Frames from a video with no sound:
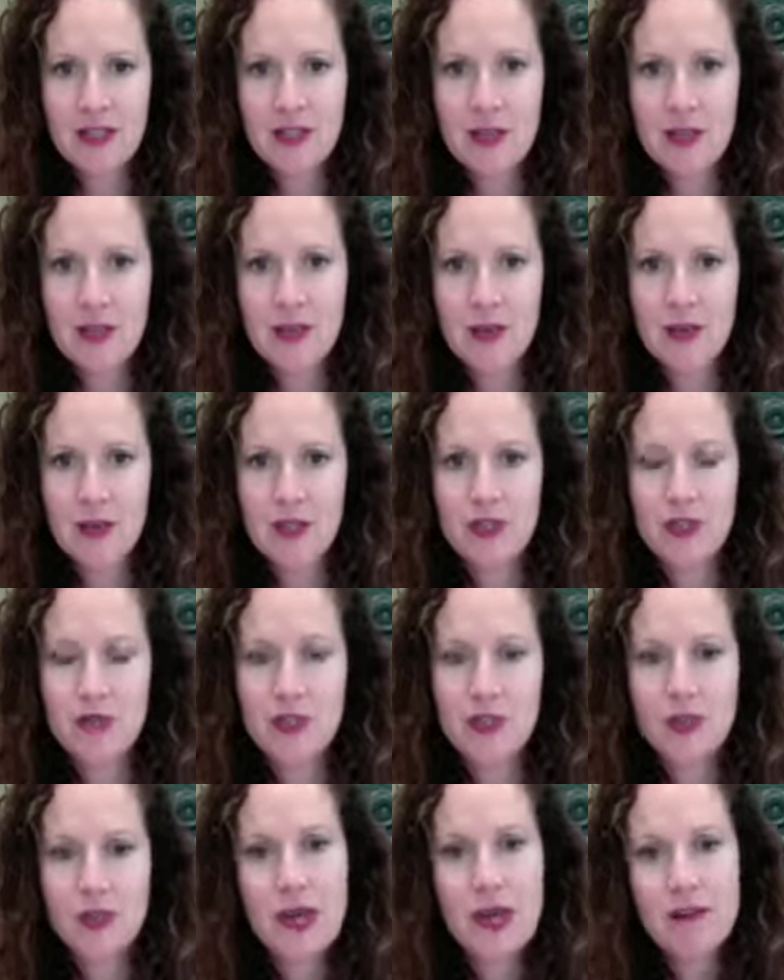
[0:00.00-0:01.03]
so that when you
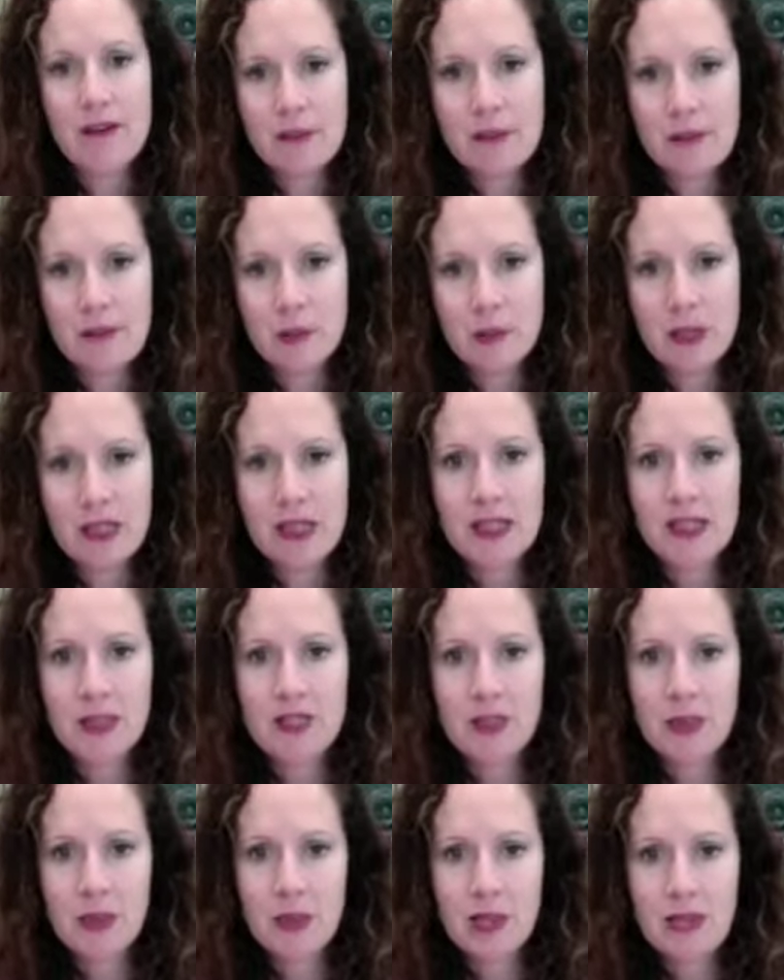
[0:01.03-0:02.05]
do have a
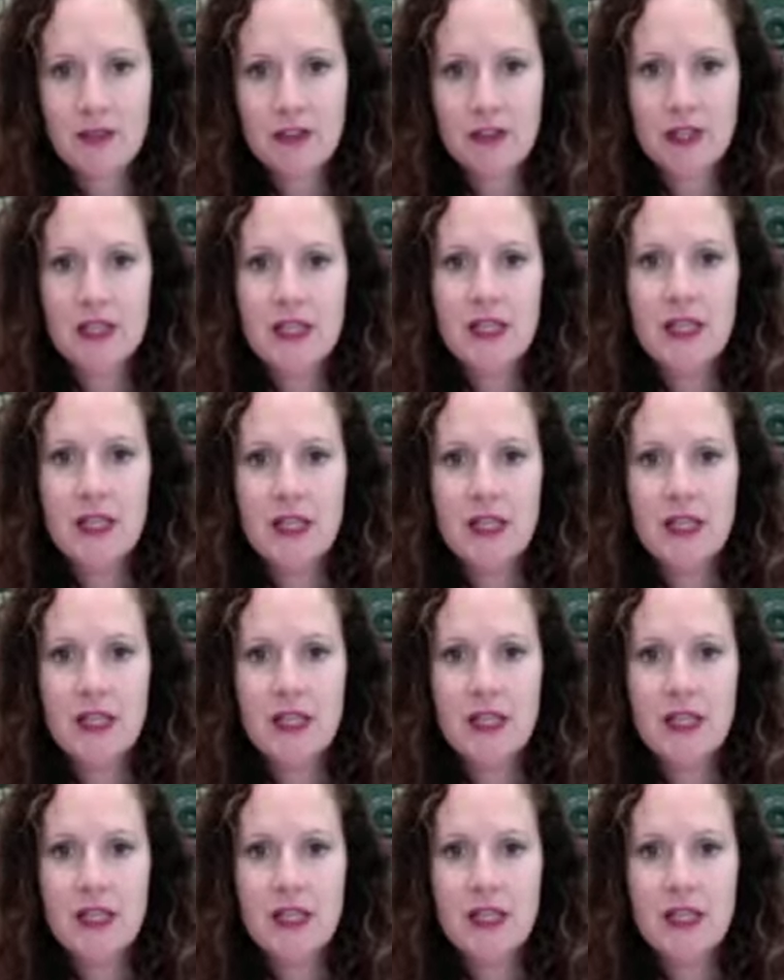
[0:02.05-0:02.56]
release or whatever,